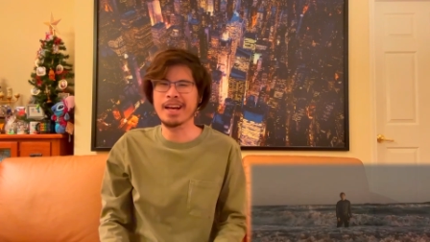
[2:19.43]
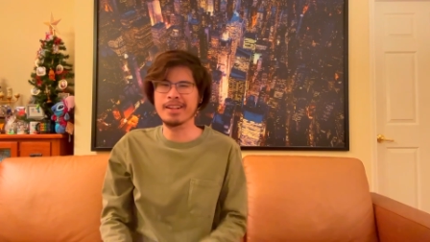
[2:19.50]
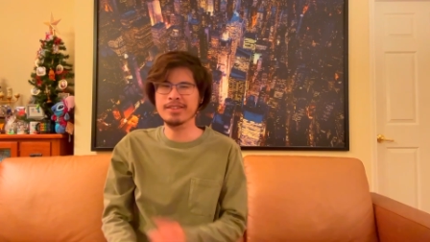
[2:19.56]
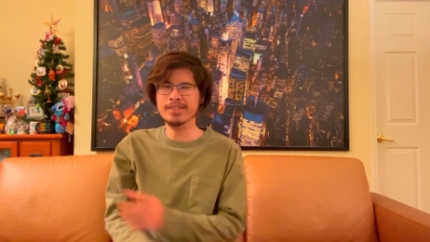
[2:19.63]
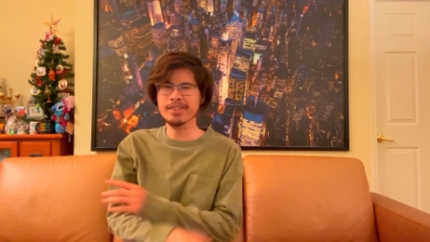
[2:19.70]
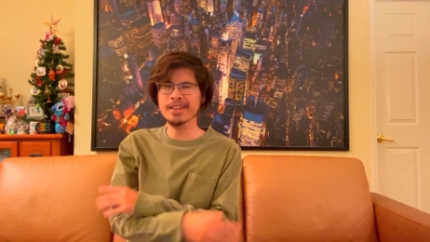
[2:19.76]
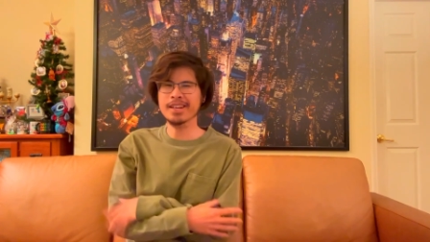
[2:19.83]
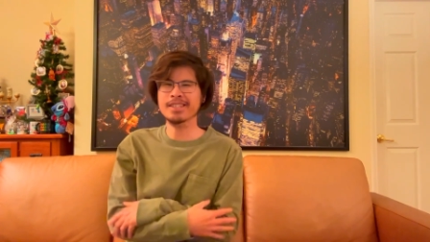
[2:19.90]
I
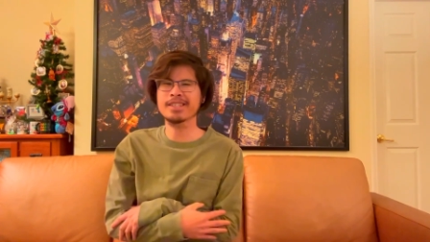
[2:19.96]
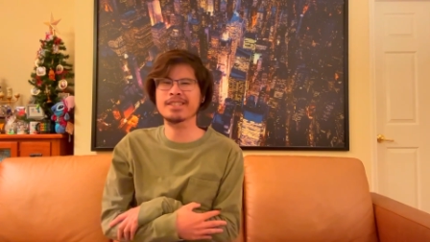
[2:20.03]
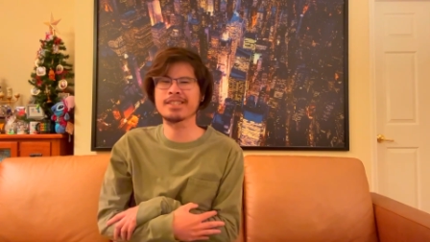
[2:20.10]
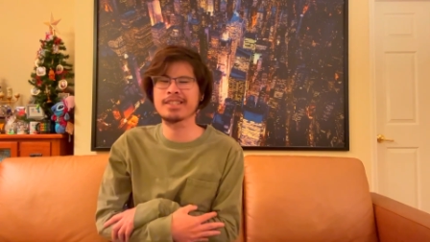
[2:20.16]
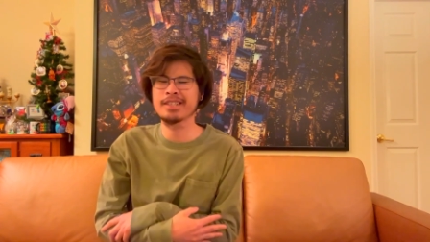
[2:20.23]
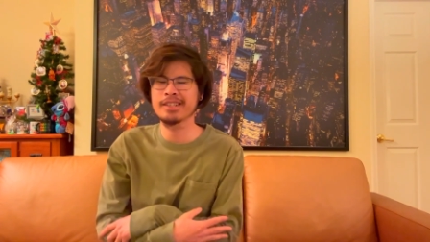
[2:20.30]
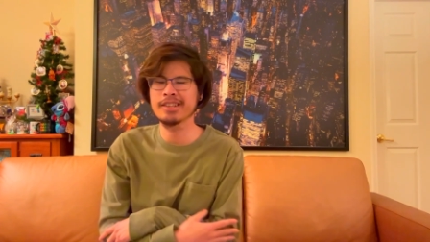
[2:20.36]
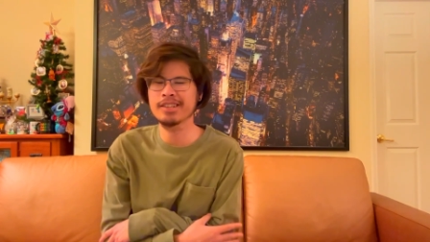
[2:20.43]
literally got the
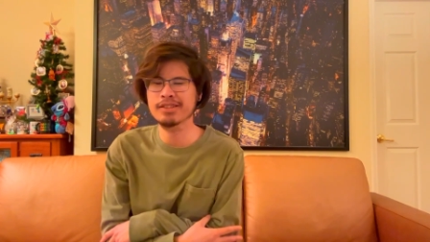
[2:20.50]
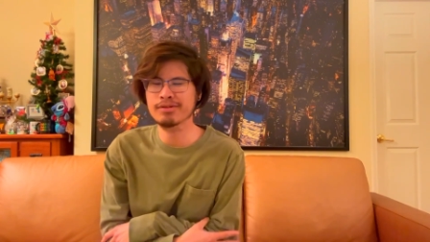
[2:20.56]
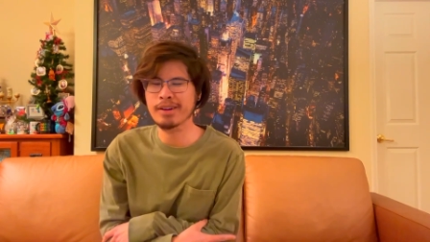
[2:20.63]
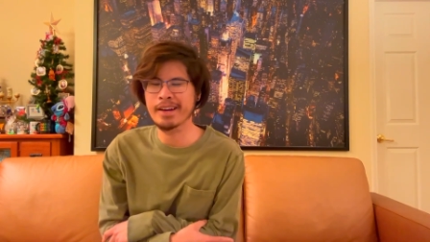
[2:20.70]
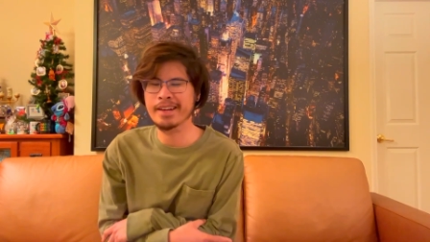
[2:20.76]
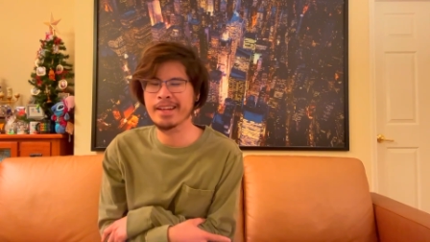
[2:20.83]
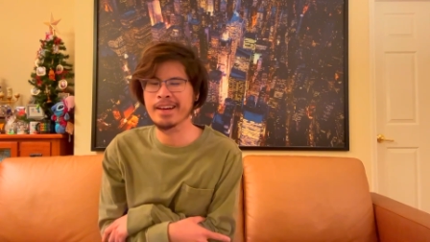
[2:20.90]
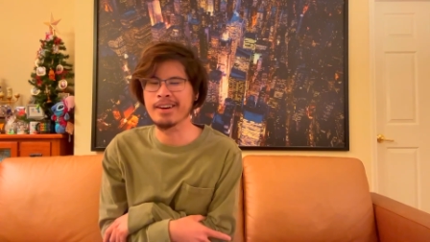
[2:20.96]
chills
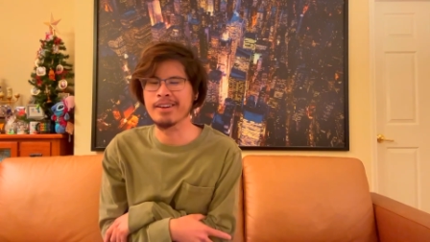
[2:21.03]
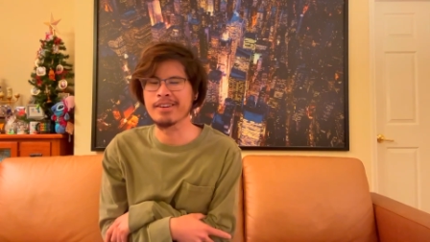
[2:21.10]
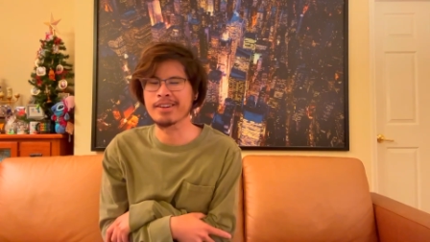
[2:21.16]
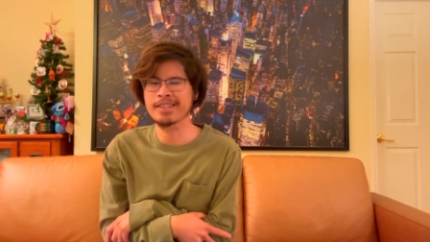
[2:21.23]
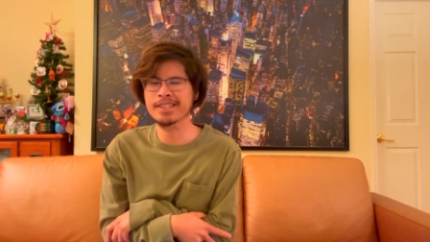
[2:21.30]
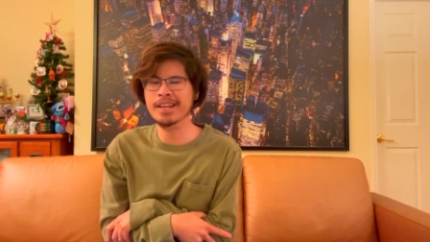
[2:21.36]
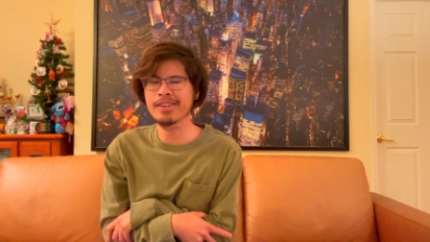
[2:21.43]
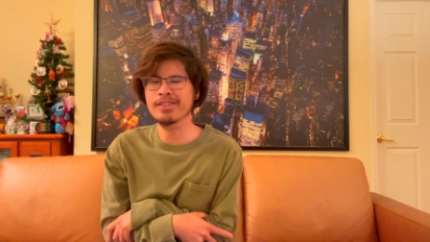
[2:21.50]
right now
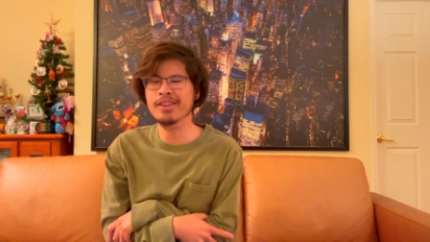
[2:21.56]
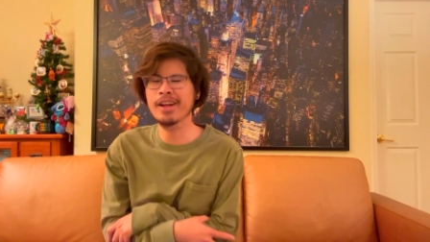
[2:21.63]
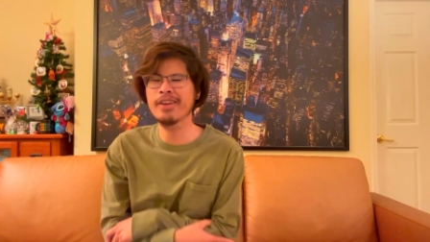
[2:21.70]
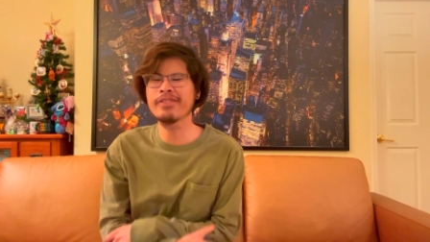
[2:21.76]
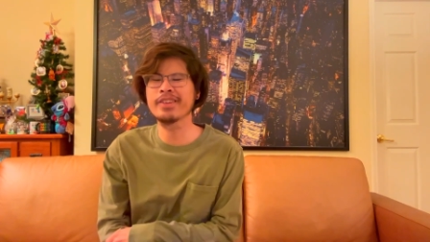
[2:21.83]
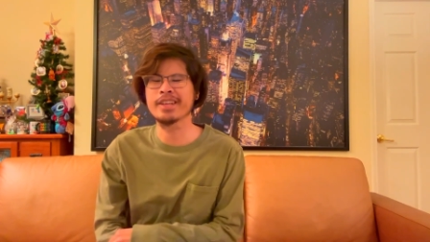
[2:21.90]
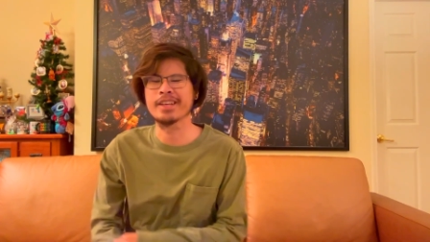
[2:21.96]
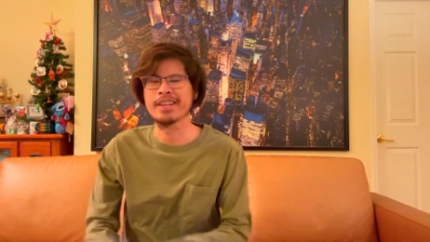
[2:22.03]
because I
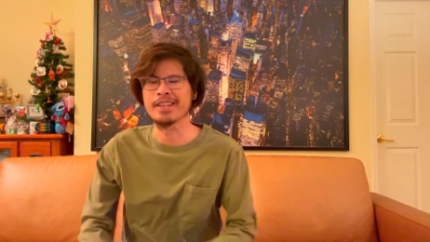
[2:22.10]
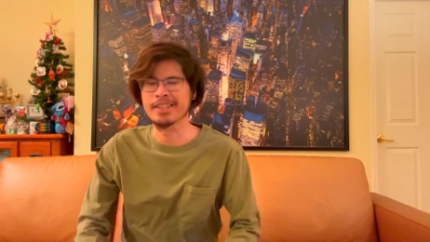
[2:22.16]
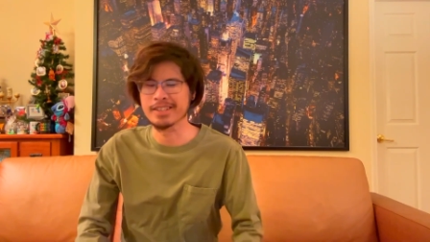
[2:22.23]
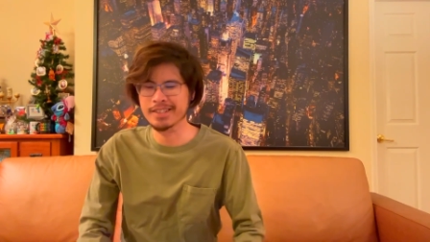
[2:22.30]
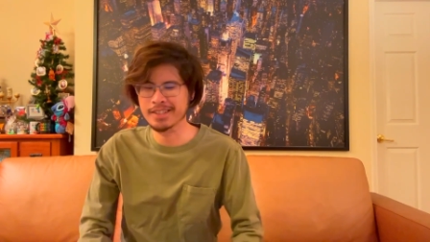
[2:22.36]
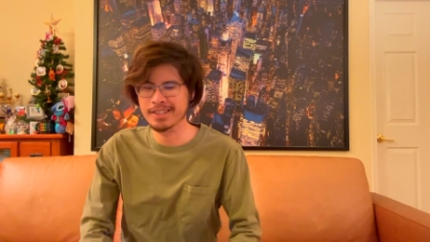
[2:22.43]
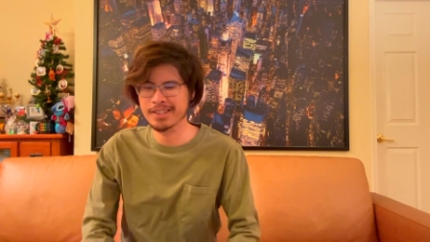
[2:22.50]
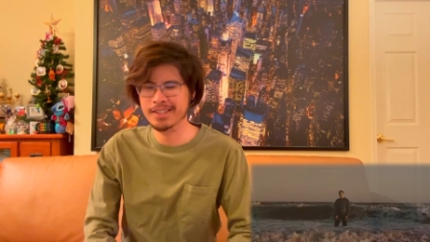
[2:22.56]
love
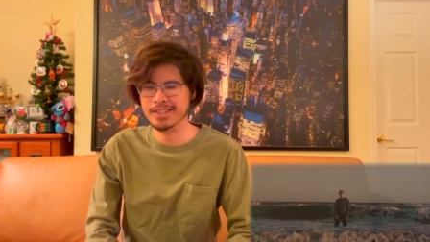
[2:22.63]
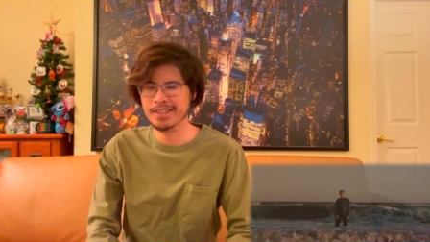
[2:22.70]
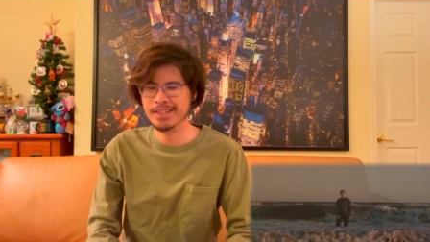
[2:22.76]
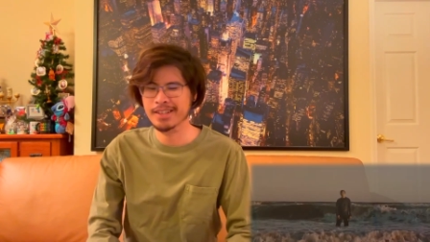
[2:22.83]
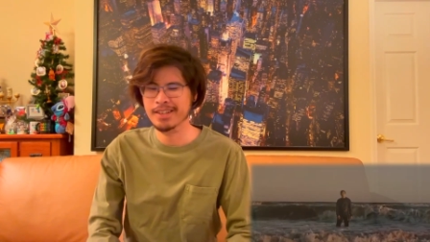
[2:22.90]
this